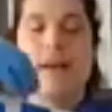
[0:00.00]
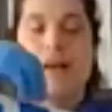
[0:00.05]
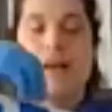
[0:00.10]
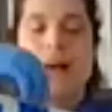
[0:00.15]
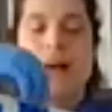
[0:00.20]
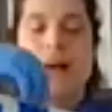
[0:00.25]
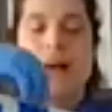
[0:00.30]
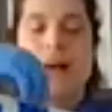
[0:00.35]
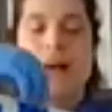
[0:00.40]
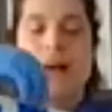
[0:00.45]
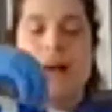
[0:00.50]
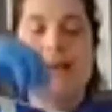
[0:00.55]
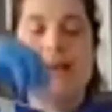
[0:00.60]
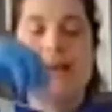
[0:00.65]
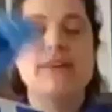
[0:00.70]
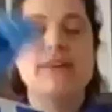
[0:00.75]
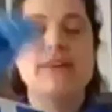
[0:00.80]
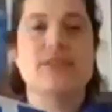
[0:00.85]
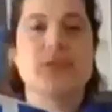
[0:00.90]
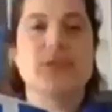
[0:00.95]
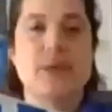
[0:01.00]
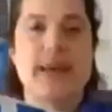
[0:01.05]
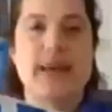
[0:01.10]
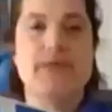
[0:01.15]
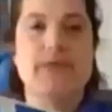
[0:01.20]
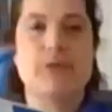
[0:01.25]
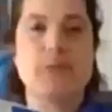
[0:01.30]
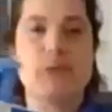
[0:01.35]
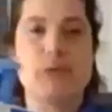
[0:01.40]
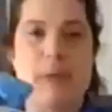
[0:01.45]
peels away from your
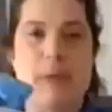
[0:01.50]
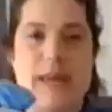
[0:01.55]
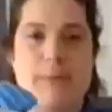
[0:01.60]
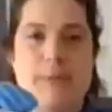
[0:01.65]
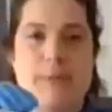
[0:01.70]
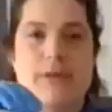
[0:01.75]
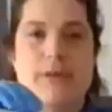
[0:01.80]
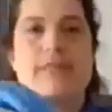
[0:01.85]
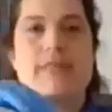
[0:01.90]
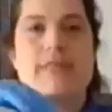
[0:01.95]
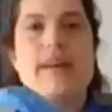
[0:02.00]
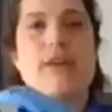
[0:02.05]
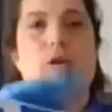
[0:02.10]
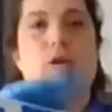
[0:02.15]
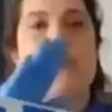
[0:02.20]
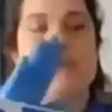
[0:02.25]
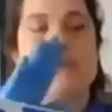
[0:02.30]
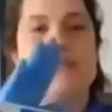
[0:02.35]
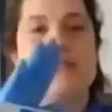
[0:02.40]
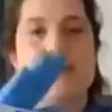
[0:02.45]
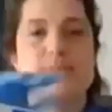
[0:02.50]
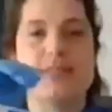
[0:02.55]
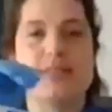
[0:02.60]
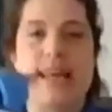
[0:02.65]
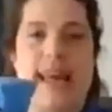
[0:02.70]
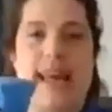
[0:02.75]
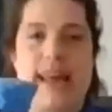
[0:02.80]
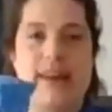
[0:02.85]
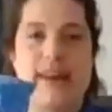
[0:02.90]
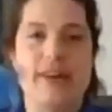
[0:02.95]
paper, that opens up to
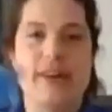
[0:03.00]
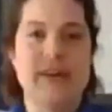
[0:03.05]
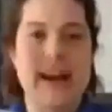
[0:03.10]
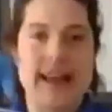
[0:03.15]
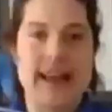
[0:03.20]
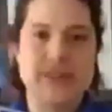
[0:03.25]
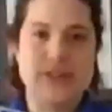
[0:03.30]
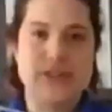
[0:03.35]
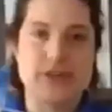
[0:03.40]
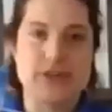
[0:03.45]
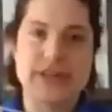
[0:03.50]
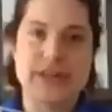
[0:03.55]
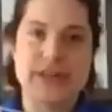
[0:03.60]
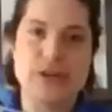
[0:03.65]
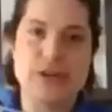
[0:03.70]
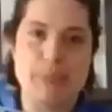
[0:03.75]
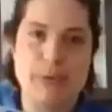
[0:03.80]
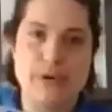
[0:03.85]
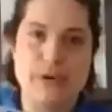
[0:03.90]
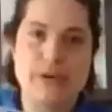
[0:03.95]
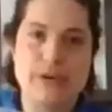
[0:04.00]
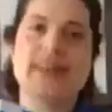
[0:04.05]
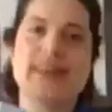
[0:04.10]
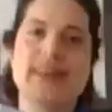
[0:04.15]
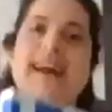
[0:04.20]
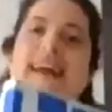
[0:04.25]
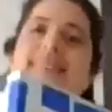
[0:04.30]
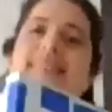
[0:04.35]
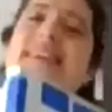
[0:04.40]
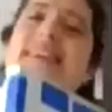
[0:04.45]
air entering your book,
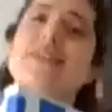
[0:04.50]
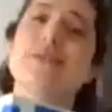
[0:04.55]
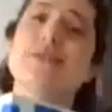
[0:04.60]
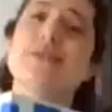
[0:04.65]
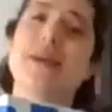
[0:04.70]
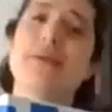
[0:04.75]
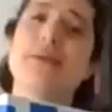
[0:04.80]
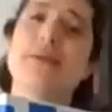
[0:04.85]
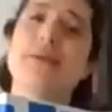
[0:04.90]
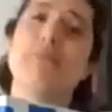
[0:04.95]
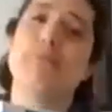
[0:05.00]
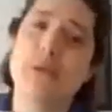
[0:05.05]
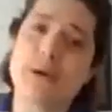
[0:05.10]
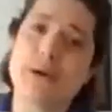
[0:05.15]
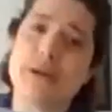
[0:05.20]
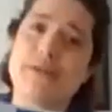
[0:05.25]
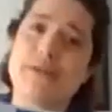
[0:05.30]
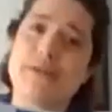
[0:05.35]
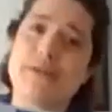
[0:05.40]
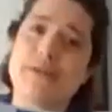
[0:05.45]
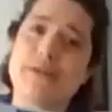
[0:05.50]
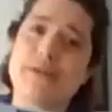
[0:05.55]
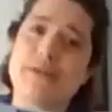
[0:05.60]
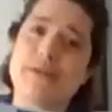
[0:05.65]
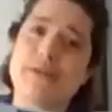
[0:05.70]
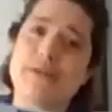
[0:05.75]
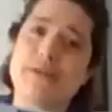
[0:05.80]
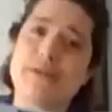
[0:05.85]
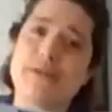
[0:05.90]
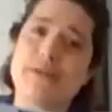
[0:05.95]
and you get book freezer
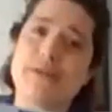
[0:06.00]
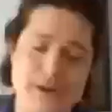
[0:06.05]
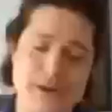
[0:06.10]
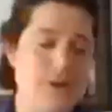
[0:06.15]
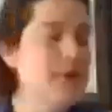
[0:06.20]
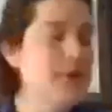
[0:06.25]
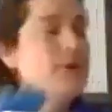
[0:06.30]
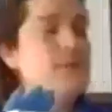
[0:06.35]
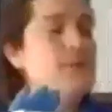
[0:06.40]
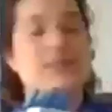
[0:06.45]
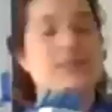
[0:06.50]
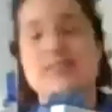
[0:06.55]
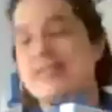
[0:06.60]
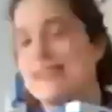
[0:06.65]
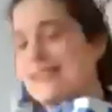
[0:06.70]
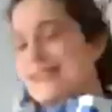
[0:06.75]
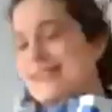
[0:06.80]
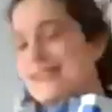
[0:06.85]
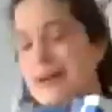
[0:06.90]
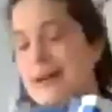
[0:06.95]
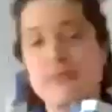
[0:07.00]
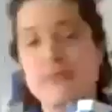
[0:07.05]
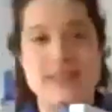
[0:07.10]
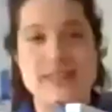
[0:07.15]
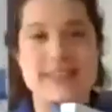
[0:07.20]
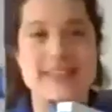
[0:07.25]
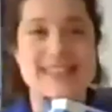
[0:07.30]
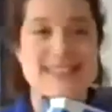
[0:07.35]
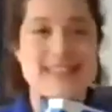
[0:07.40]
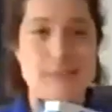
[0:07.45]
burn, which is definitely
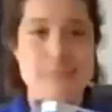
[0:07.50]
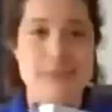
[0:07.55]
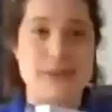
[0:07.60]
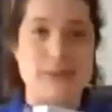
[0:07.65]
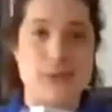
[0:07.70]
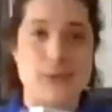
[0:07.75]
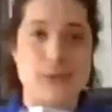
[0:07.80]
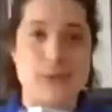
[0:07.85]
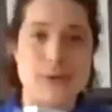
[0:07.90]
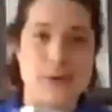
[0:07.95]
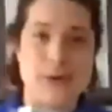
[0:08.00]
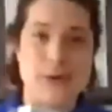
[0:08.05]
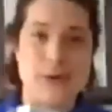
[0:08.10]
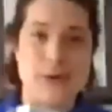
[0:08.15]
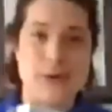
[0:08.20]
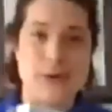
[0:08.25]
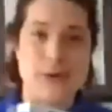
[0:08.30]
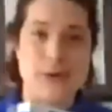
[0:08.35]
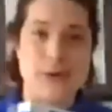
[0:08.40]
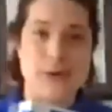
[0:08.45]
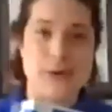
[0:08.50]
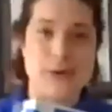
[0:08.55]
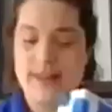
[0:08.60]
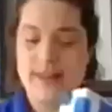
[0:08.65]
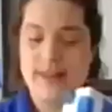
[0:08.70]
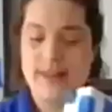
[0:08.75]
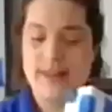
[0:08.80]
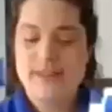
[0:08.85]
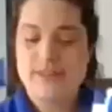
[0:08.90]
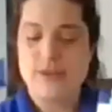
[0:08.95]
something we want to avoid.
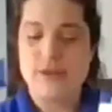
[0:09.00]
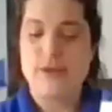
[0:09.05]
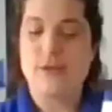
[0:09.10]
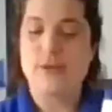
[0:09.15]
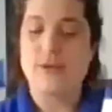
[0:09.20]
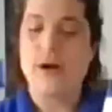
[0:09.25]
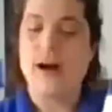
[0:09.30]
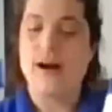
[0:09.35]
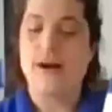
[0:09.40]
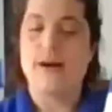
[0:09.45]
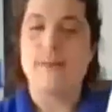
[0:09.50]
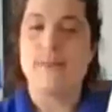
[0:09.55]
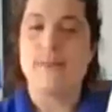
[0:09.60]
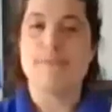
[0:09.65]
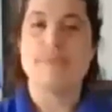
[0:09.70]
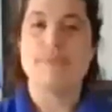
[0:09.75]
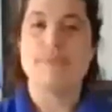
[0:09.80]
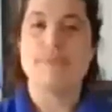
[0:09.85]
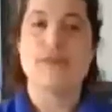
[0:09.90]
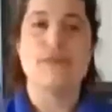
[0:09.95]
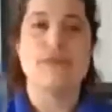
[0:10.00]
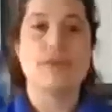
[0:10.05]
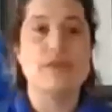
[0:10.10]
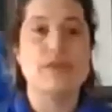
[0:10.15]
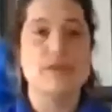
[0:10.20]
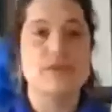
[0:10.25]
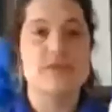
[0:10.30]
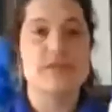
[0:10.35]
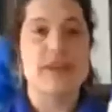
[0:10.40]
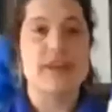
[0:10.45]
So um, you can use
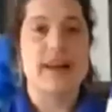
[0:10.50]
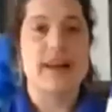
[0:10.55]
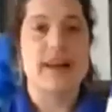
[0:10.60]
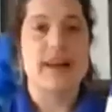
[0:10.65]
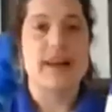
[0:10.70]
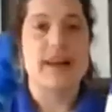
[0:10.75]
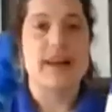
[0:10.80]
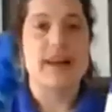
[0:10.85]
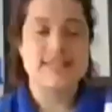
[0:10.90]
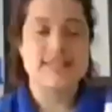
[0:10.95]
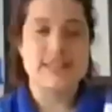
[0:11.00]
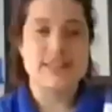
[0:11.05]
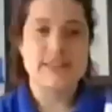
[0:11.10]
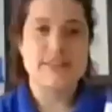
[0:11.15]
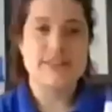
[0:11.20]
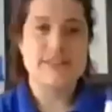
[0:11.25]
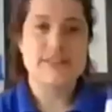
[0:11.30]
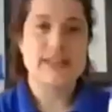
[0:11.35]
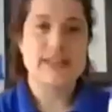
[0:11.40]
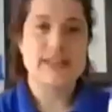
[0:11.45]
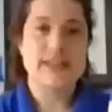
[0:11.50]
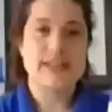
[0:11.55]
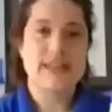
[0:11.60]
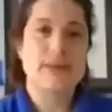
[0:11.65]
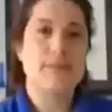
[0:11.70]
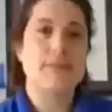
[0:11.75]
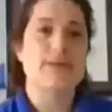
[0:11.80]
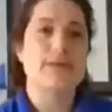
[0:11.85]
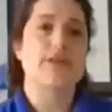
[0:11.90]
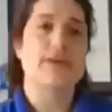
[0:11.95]
either exterior tape.
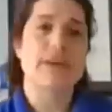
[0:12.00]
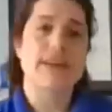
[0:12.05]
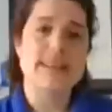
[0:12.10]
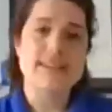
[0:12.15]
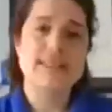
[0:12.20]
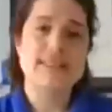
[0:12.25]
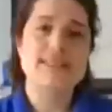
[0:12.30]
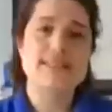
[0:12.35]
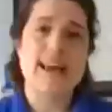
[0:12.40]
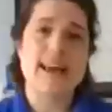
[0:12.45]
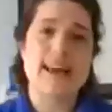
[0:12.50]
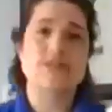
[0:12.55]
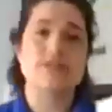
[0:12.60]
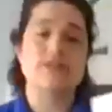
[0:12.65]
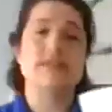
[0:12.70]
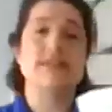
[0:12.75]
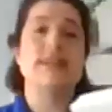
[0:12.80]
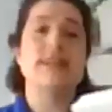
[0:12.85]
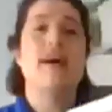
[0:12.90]
There is actually